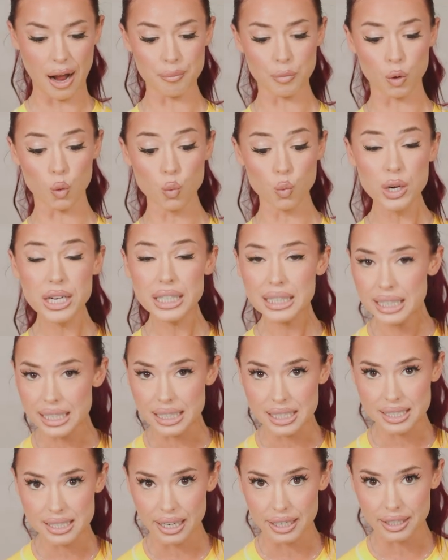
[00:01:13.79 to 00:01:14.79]
I'm really
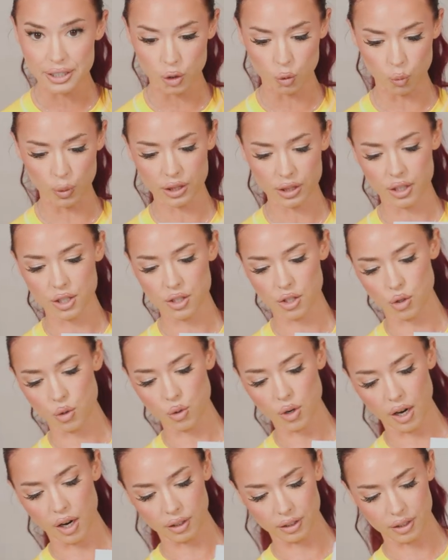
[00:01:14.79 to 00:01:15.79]
excited with these
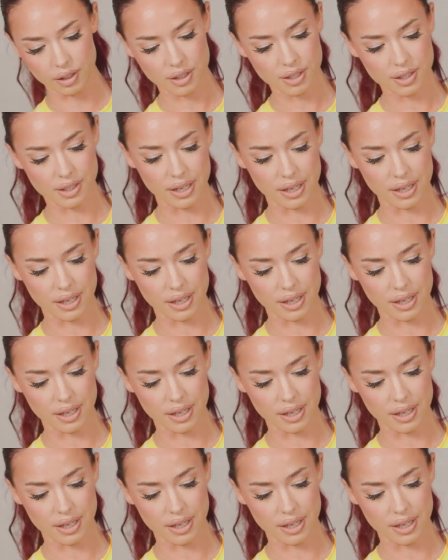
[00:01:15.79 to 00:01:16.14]
new colors.